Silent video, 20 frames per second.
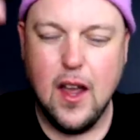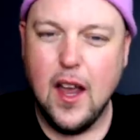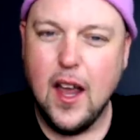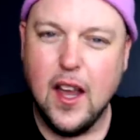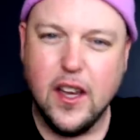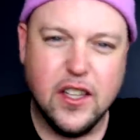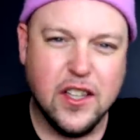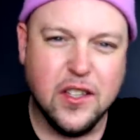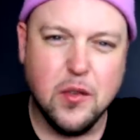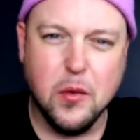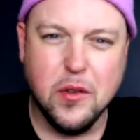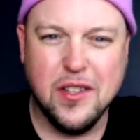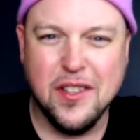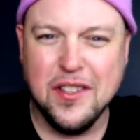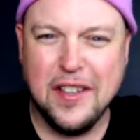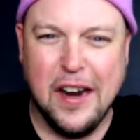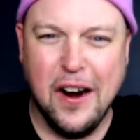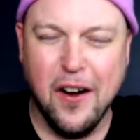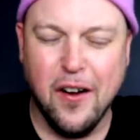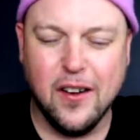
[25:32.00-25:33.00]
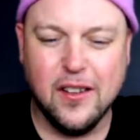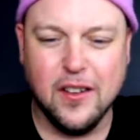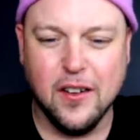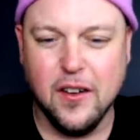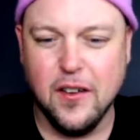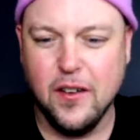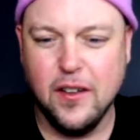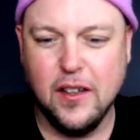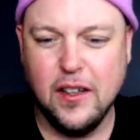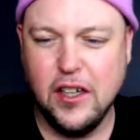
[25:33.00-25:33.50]
It just was his
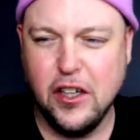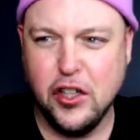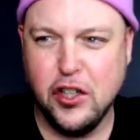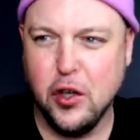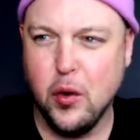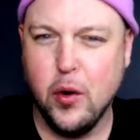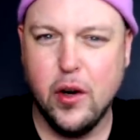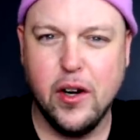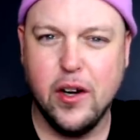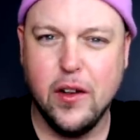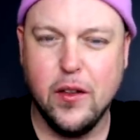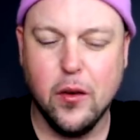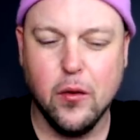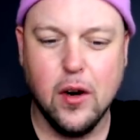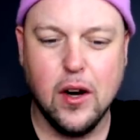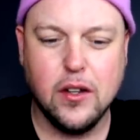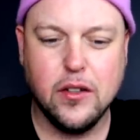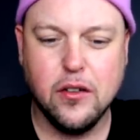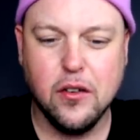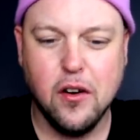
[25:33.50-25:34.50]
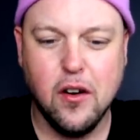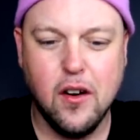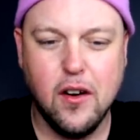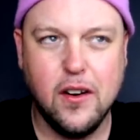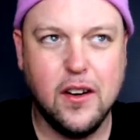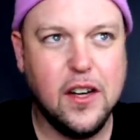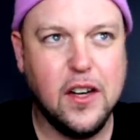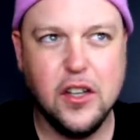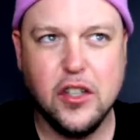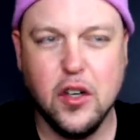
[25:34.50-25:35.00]
character. He showed it in the
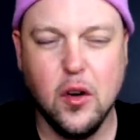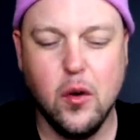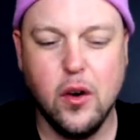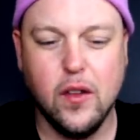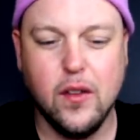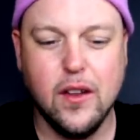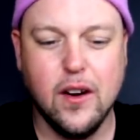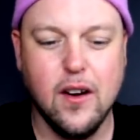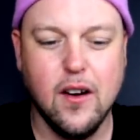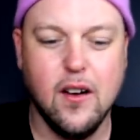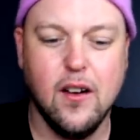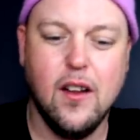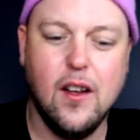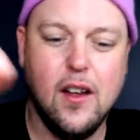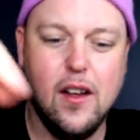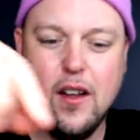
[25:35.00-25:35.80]
restaurant. He showed it there.